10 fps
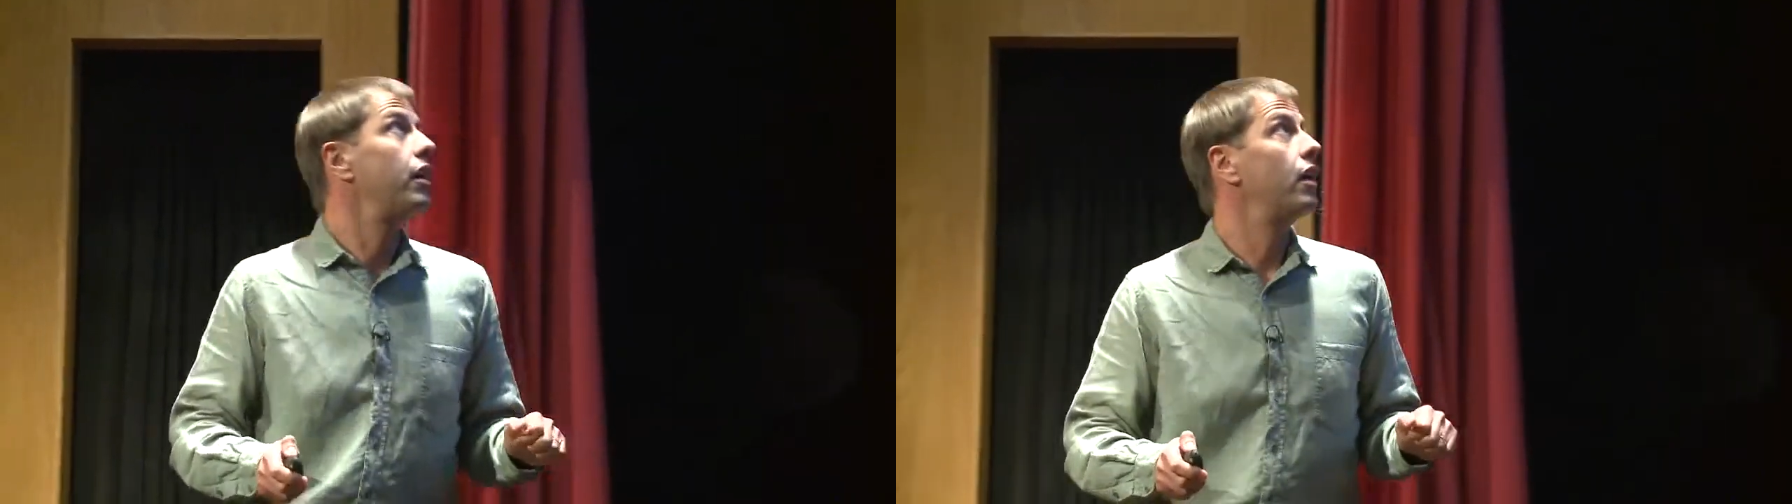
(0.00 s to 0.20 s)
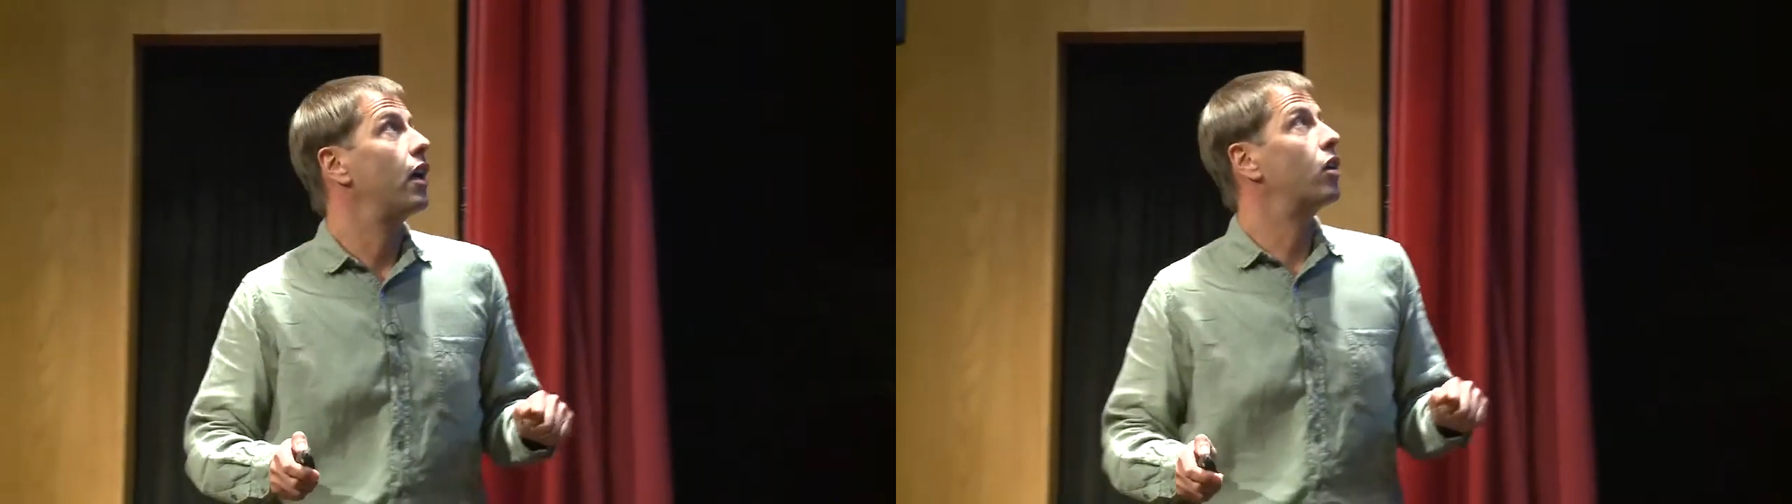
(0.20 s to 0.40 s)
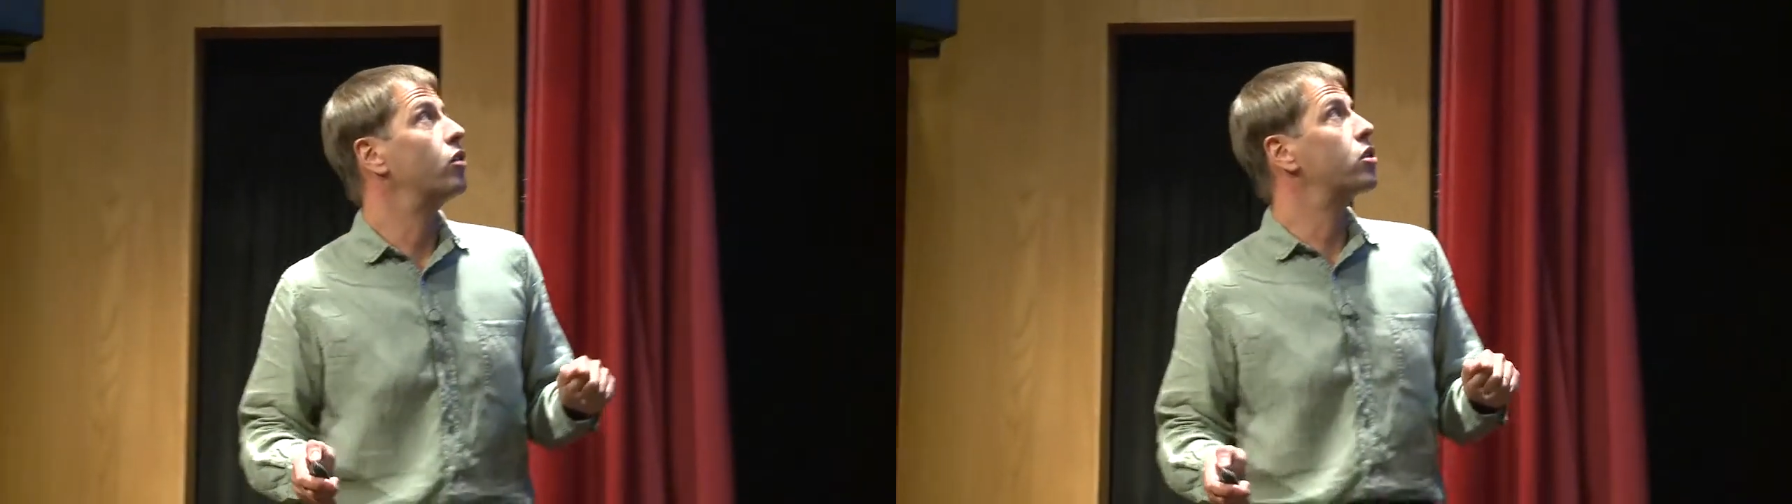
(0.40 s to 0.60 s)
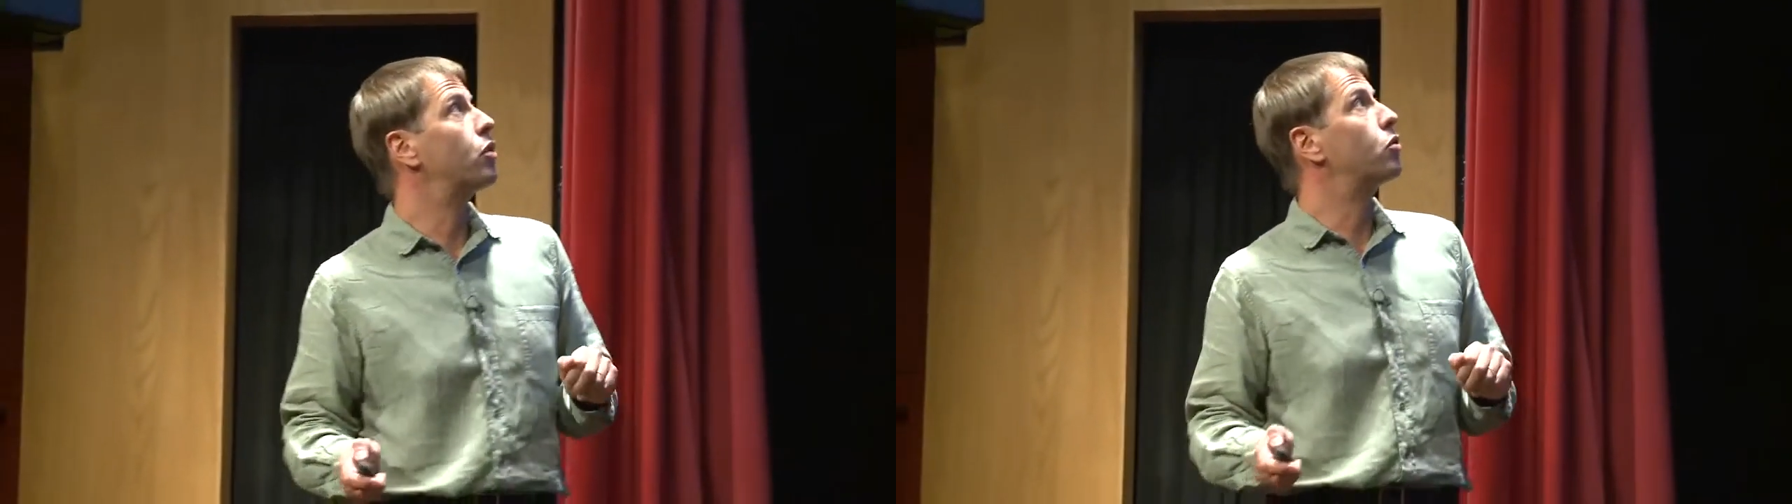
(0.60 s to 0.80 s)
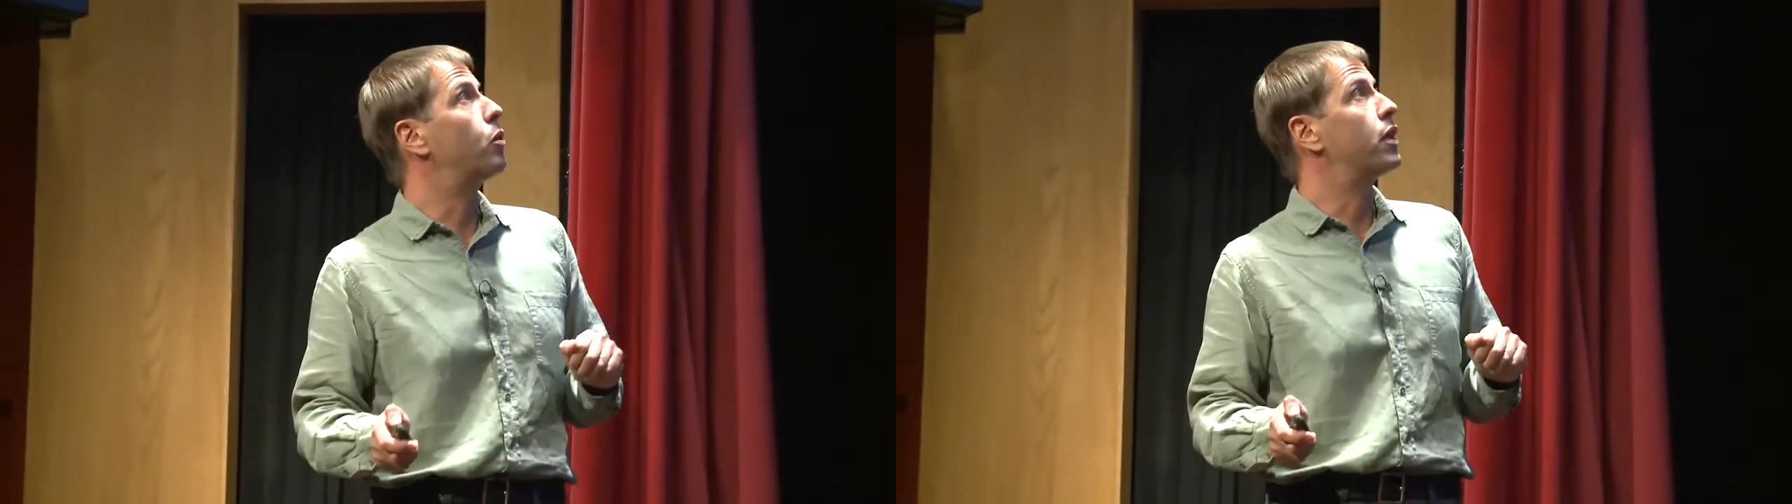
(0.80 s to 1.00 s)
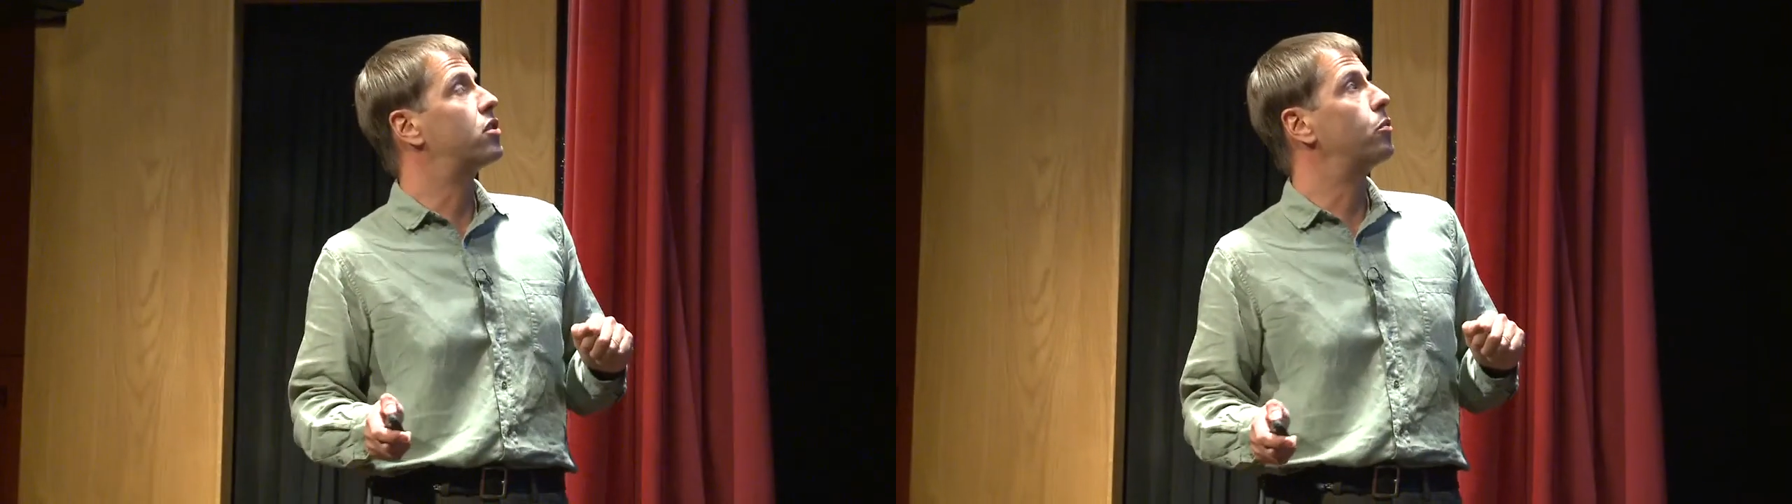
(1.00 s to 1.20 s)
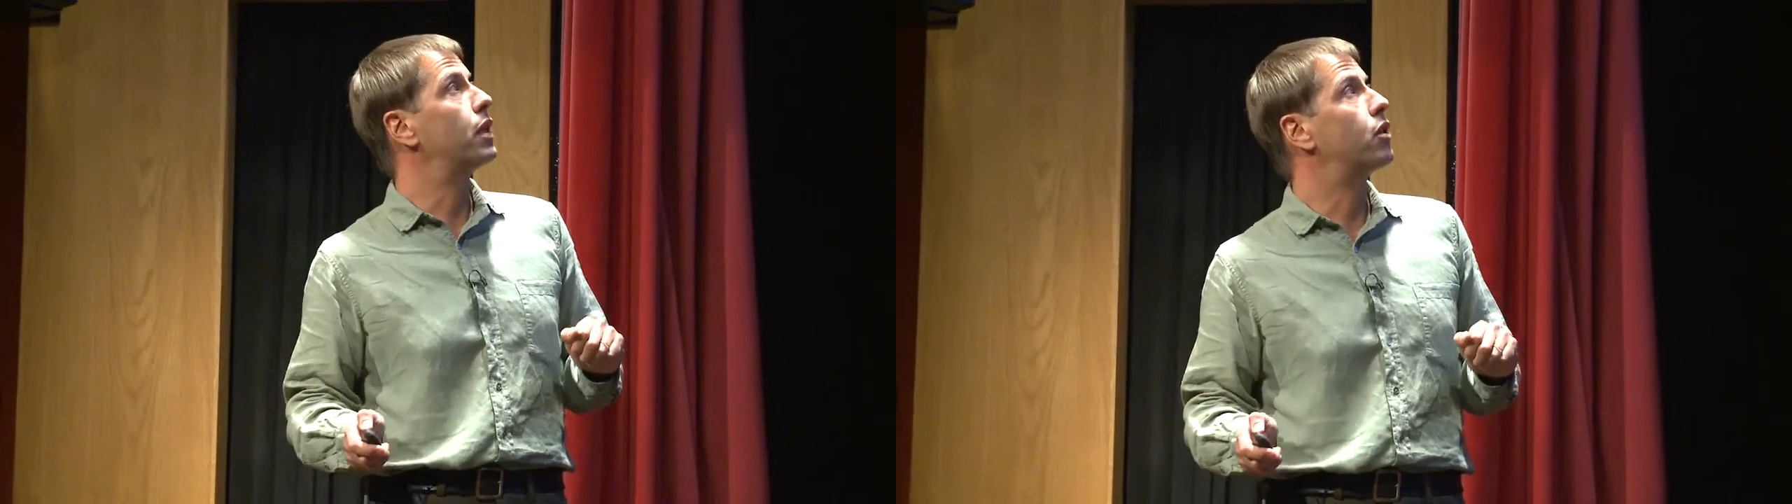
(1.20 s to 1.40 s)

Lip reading: the console quiz